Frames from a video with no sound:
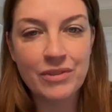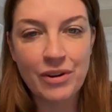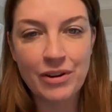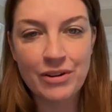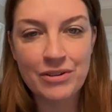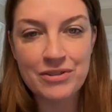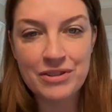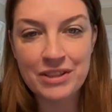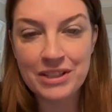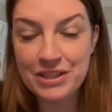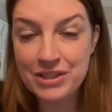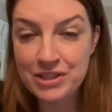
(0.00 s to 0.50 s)

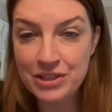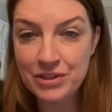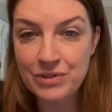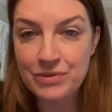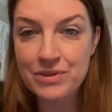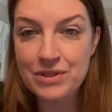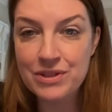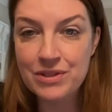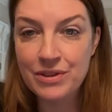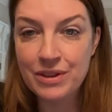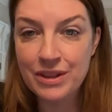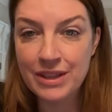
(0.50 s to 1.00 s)
largely due
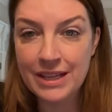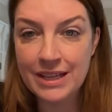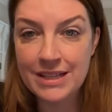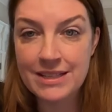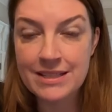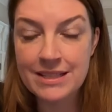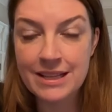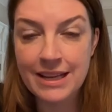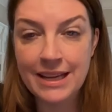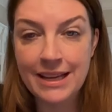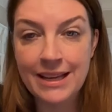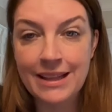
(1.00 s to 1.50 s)
to
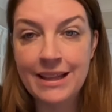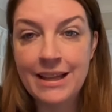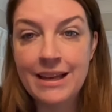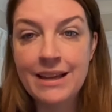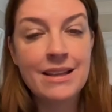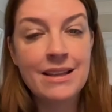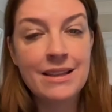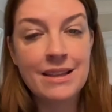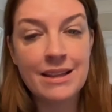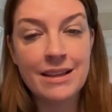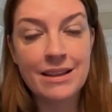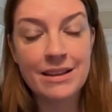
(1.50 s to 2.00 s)
things like
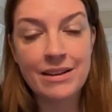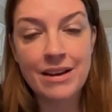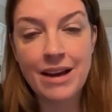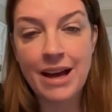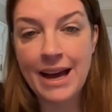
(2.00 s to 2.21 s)
the